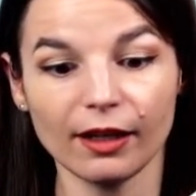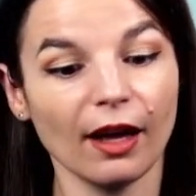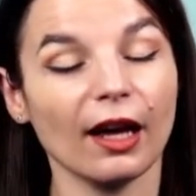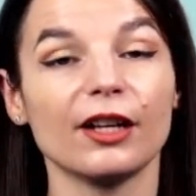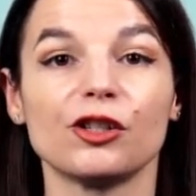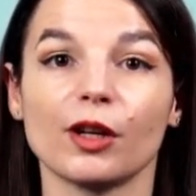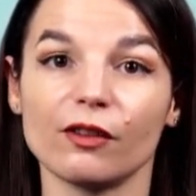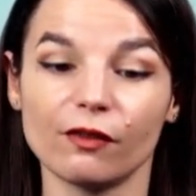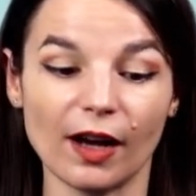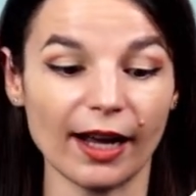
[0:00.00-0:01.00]
And you can
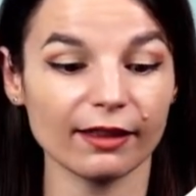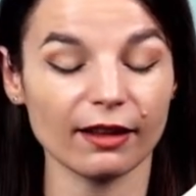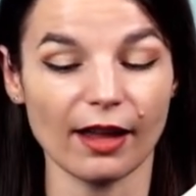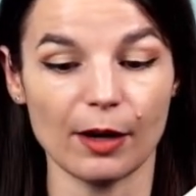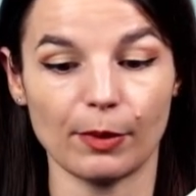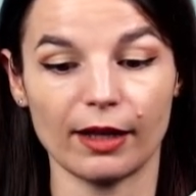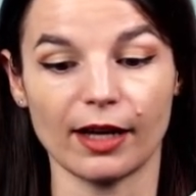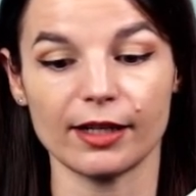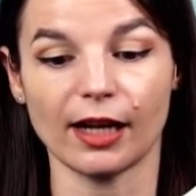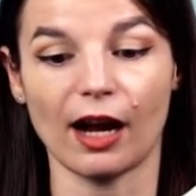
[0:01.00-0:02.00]
find the line-by-line
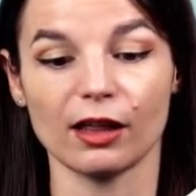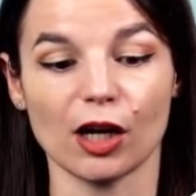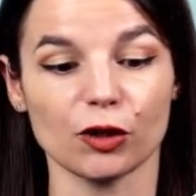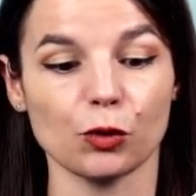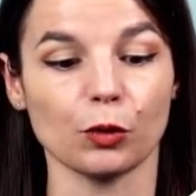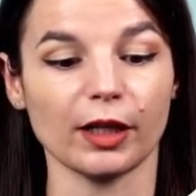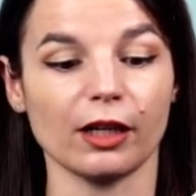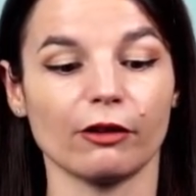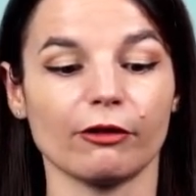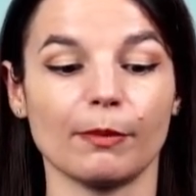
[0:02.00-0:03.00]
dialogue tool here
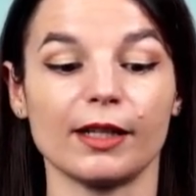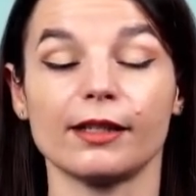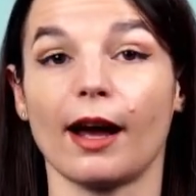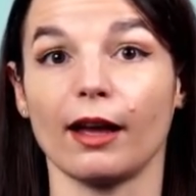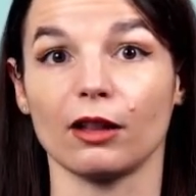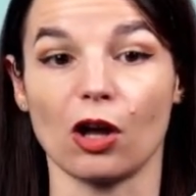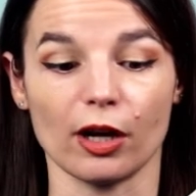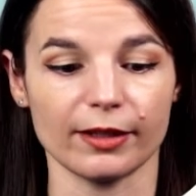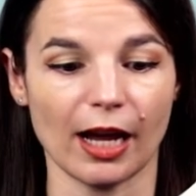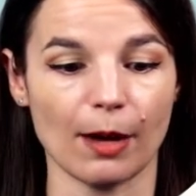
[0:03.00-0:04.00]
from the Dialogue
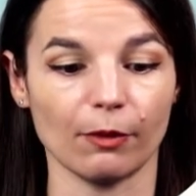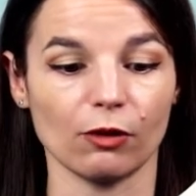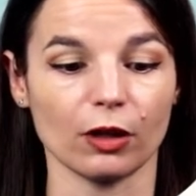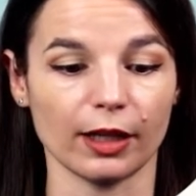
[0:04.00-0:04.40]
tab. If you click